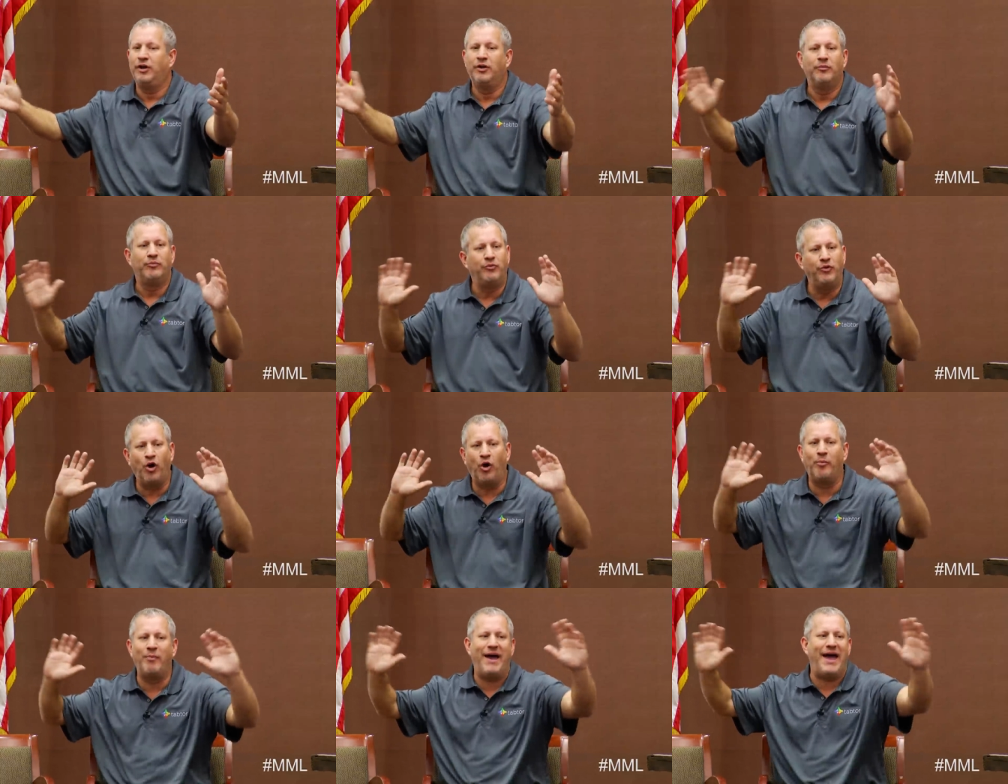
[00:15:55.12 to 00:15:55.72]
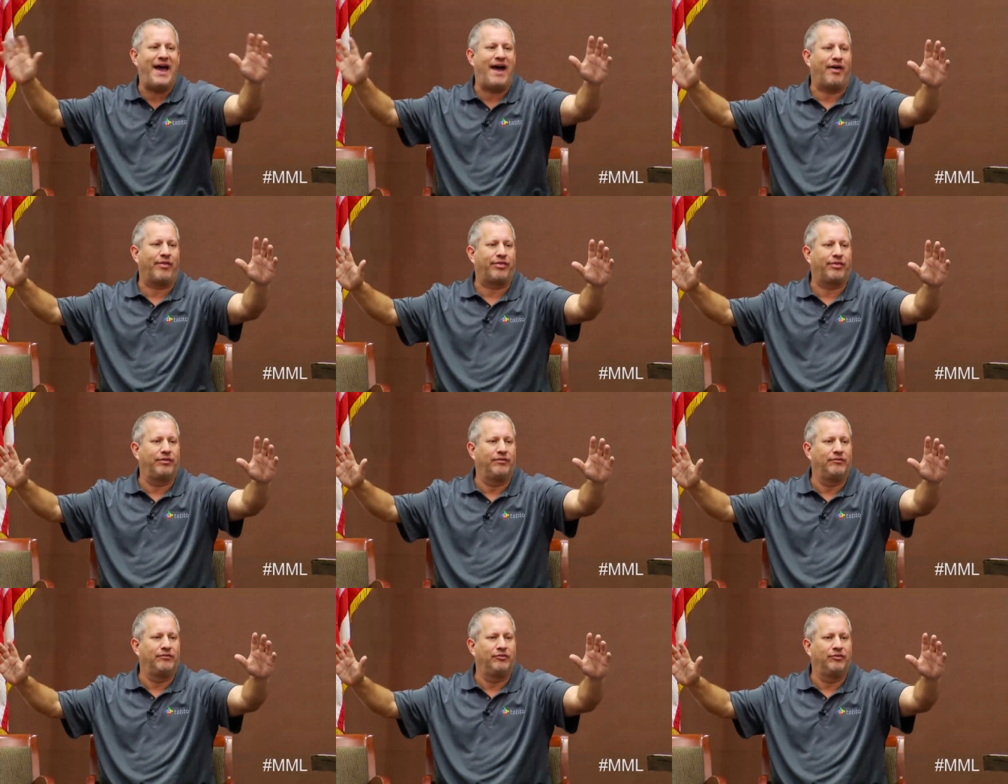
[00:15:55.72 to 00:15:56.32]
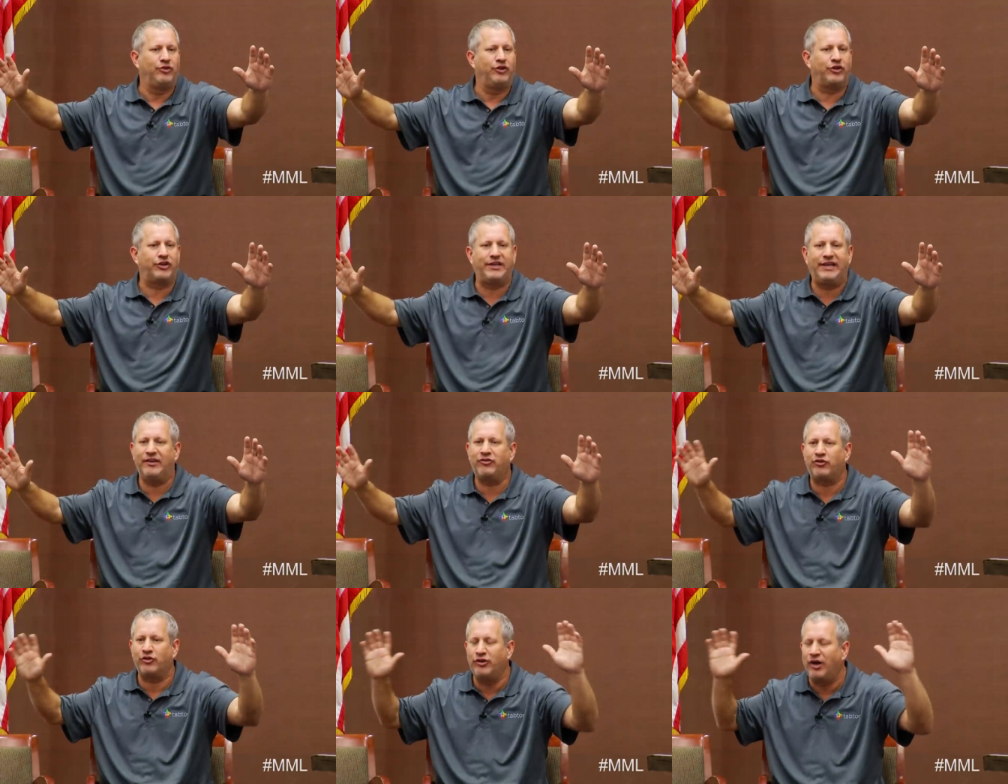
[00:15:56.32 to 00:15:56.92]
No math. Your
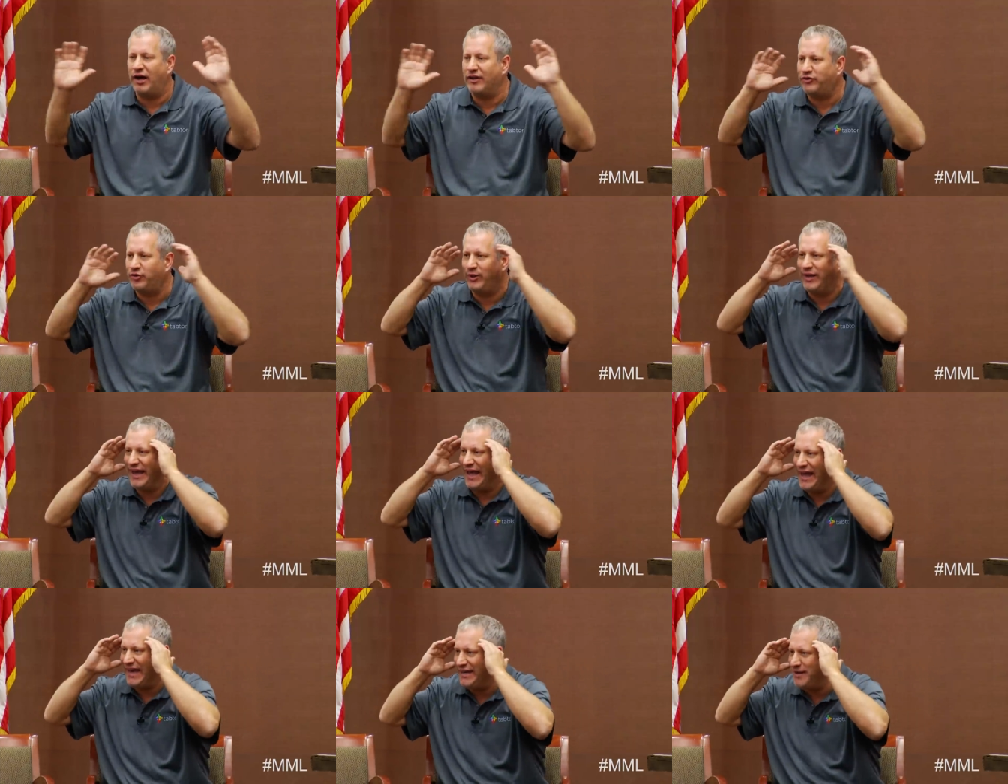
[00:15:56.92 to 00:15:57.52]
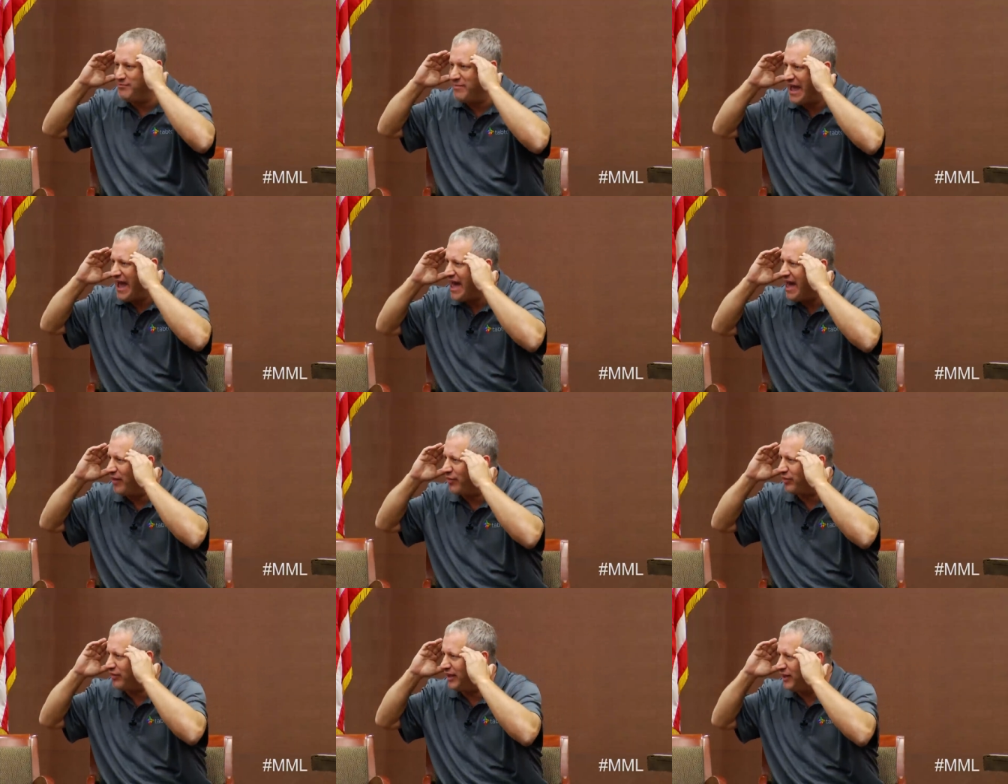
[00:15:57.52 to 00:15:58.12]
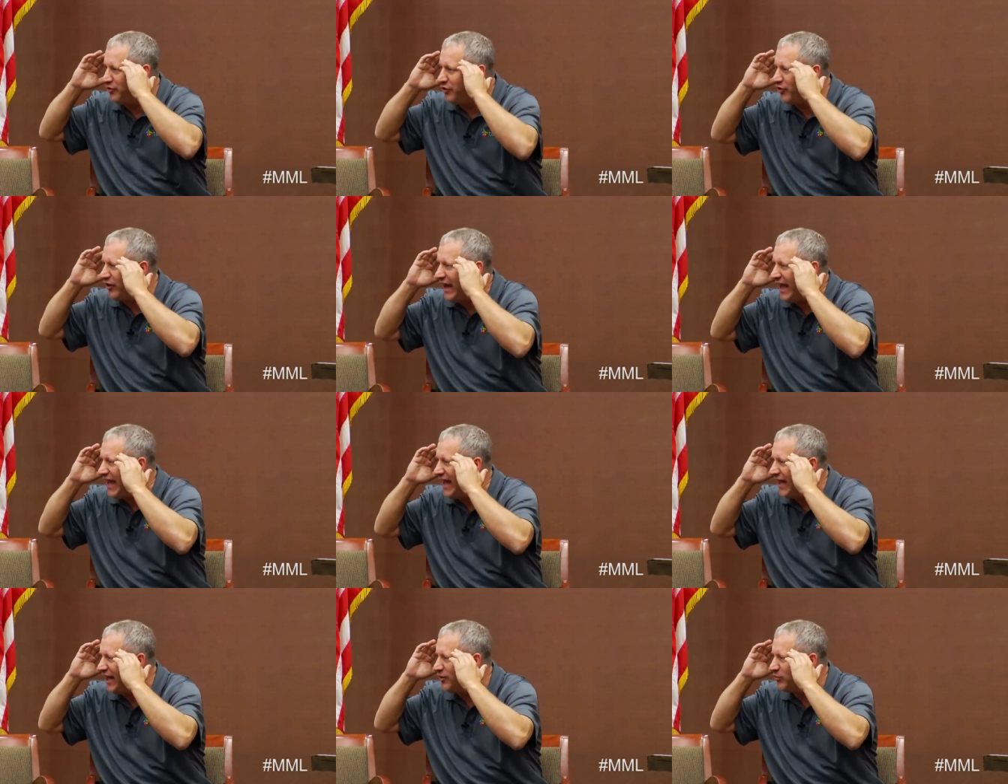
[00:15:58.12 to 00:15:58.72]
kids are not doing any math in their
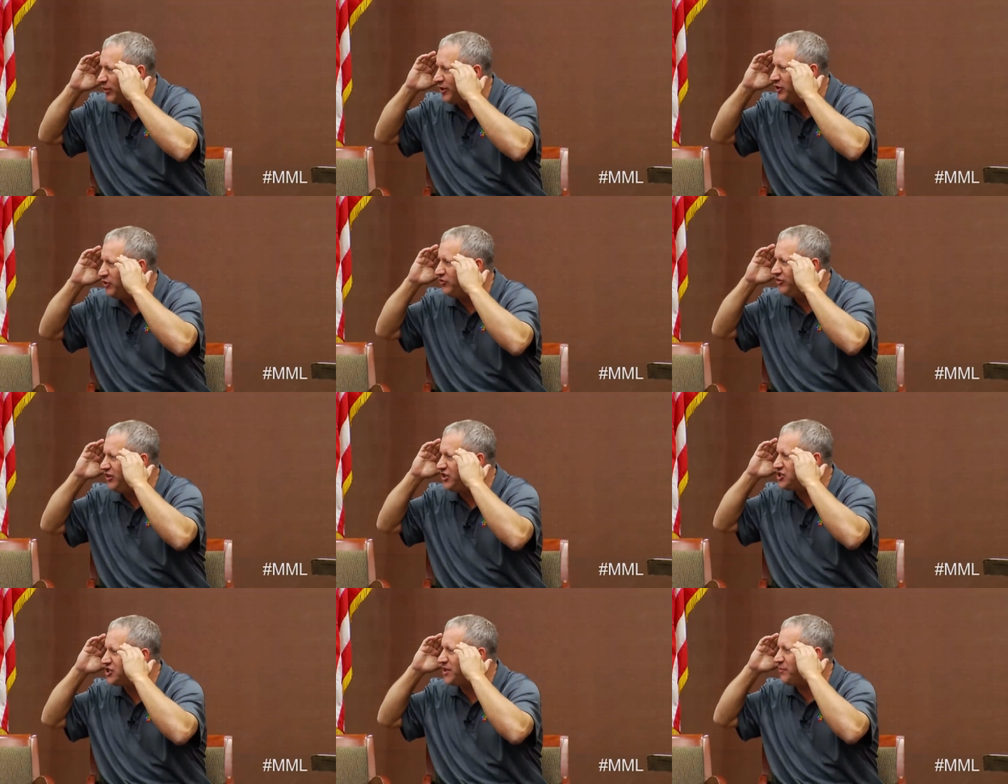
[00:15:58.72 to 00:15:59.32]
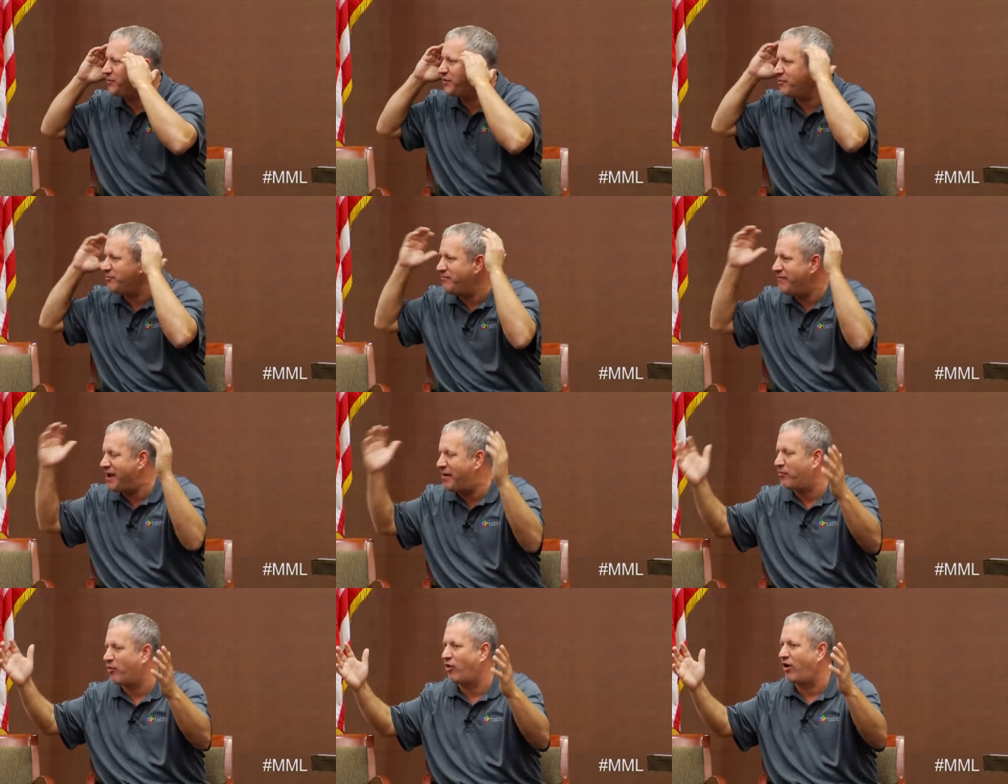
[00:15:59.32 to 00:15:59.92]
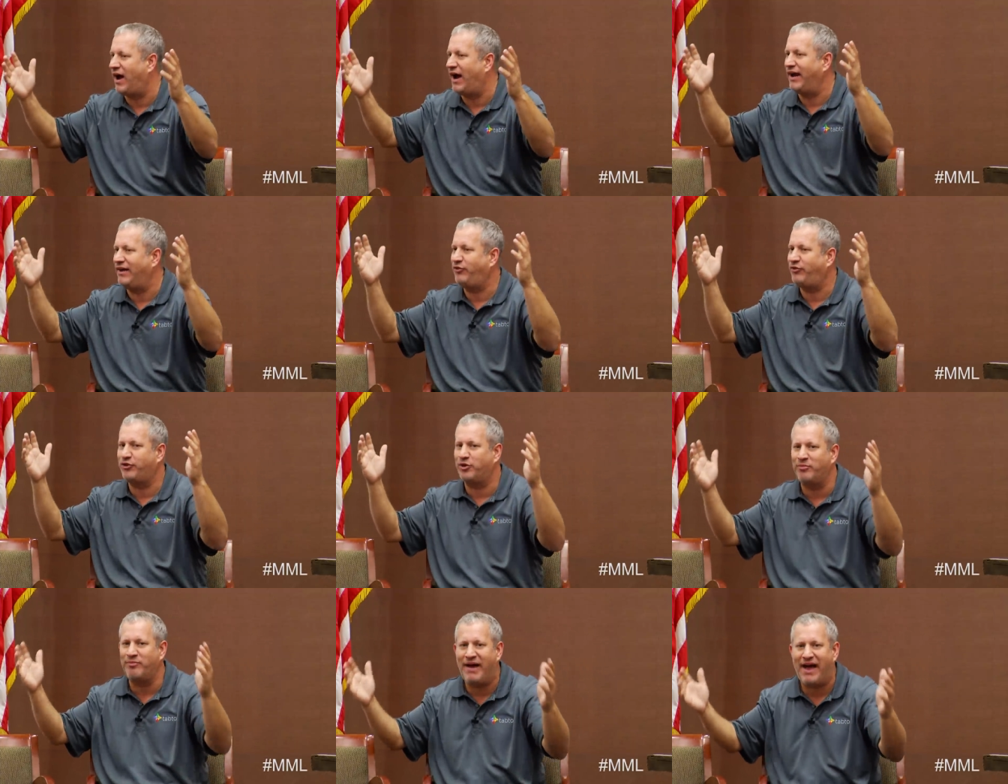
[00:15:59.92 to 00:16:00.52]
head when you teach them to memorize
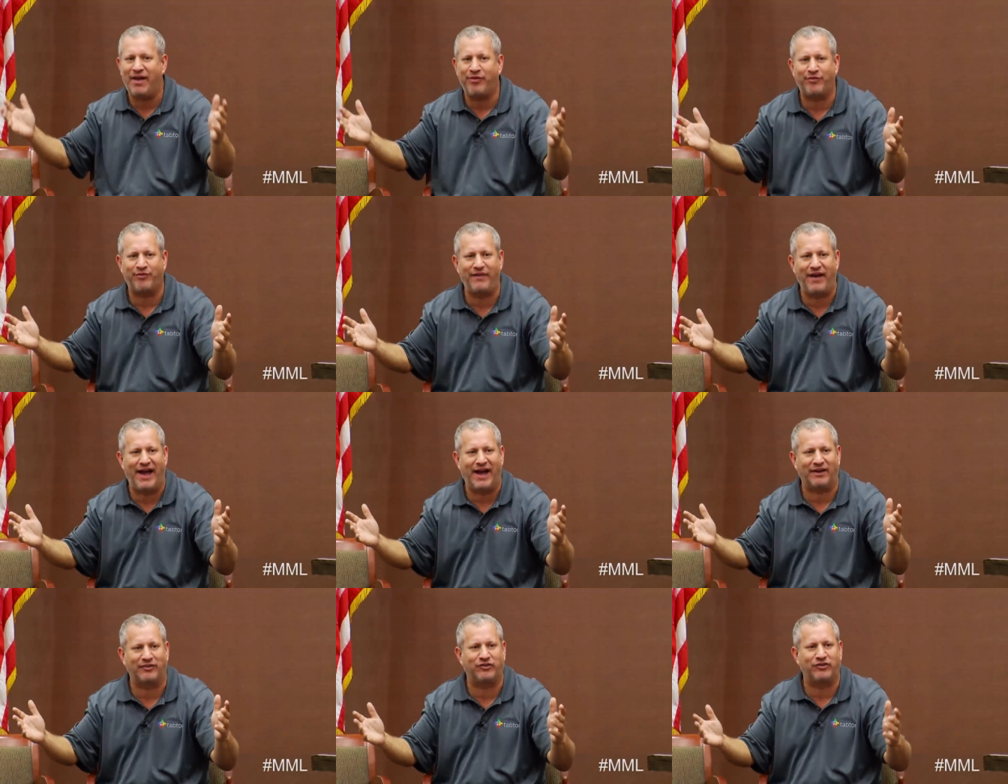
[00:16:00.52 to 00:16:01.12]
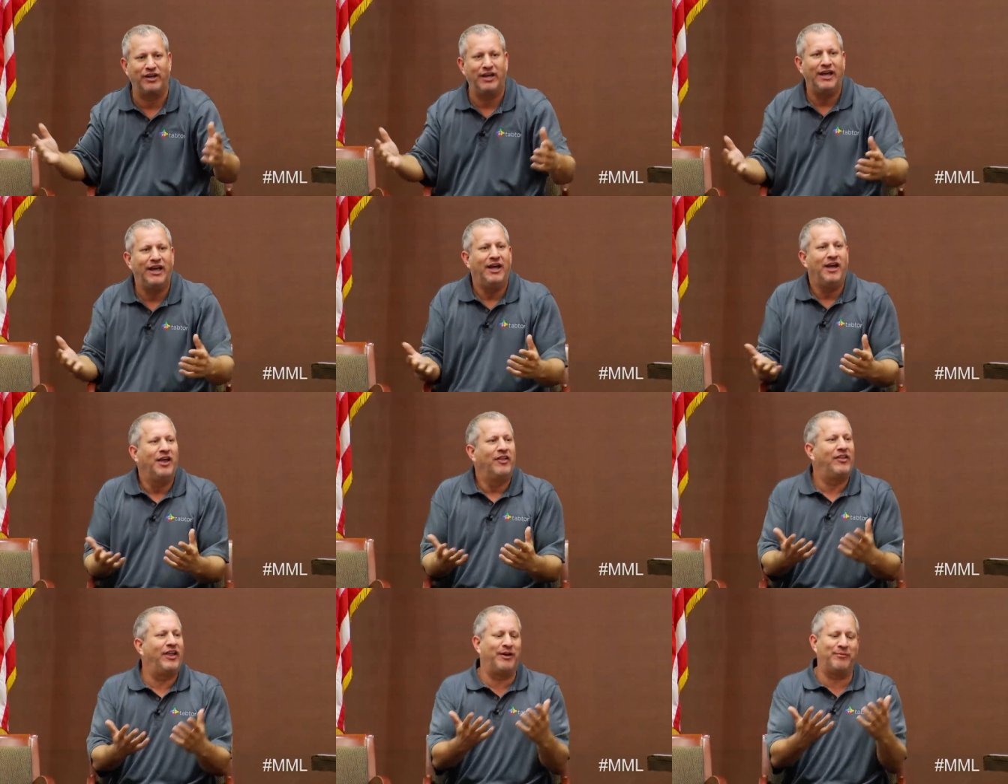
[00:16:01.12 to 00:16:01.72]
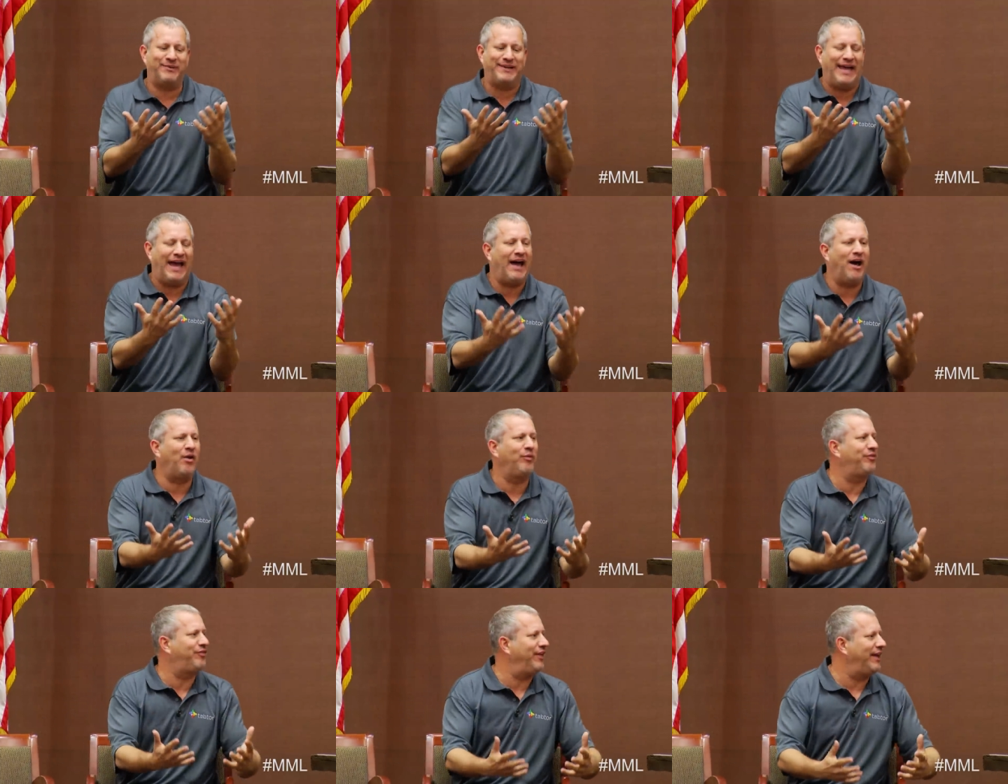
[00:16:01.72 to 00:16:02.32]
their math facts. Let them
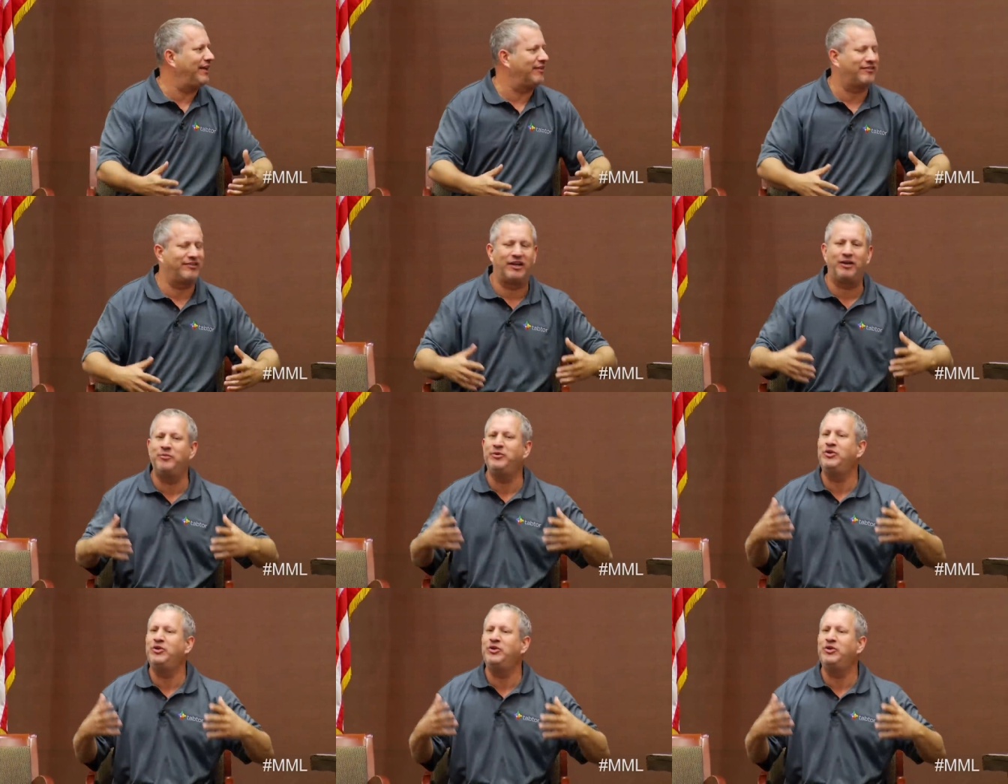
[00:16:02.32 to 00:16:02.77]
count things. Let them